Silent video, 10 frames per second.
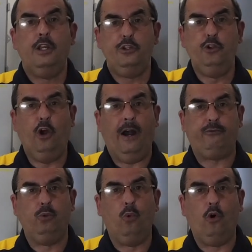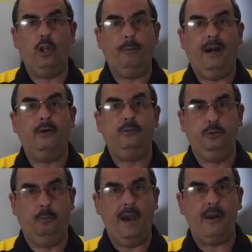you don't have to worry about
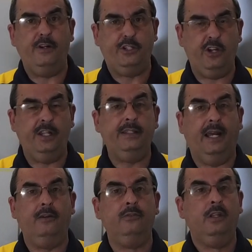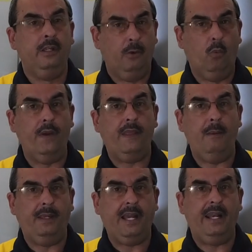your battery shutting down with a
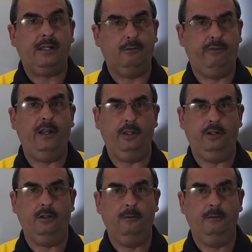mechanical failure.